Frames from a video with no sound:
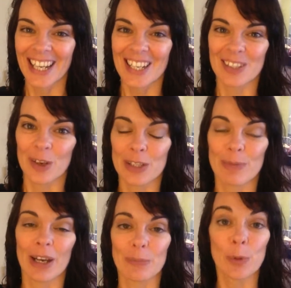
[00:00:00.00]
So to
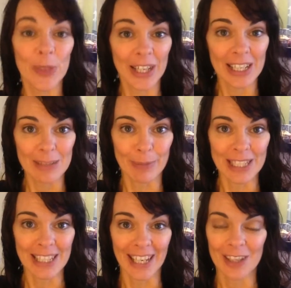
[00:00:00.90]
be able to put that into my
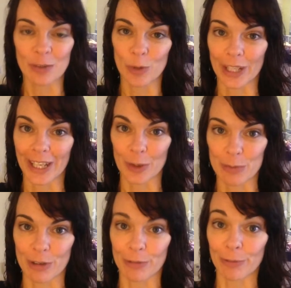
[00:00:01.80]
day, it really
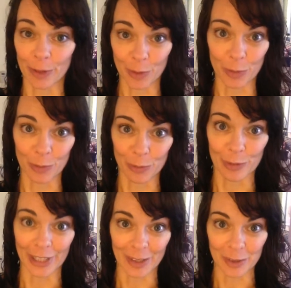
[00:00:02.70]
helps me feel
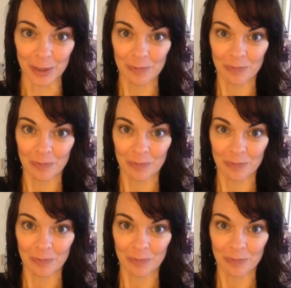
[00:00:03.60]
really good.